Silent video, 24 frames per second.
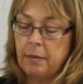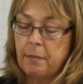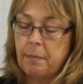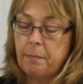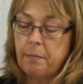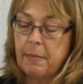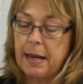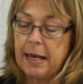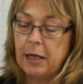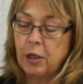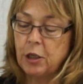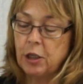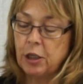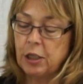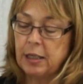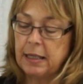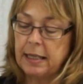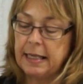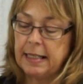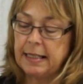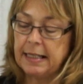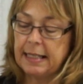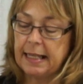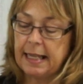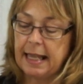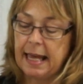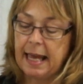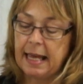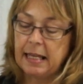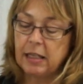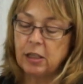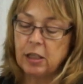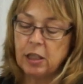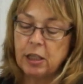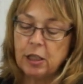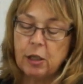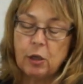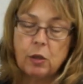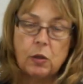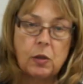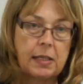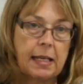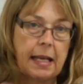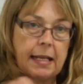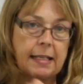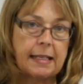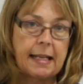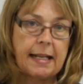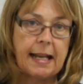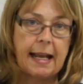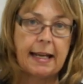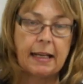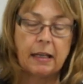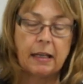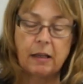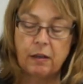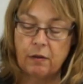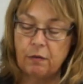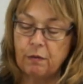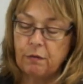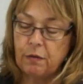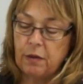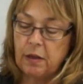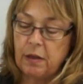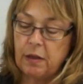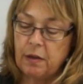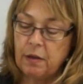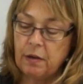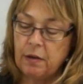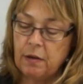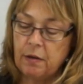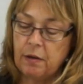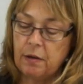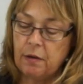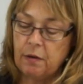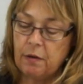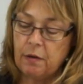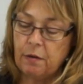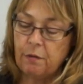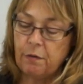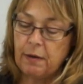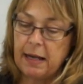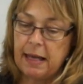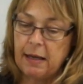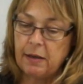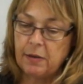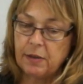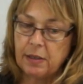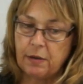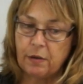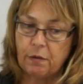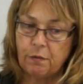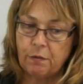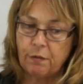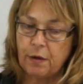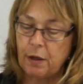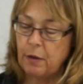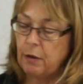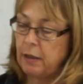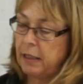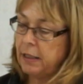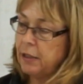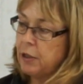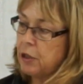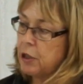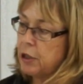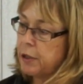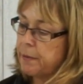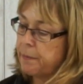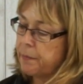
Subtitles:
mesh into that to use as an anchor for the flowers and the foliage.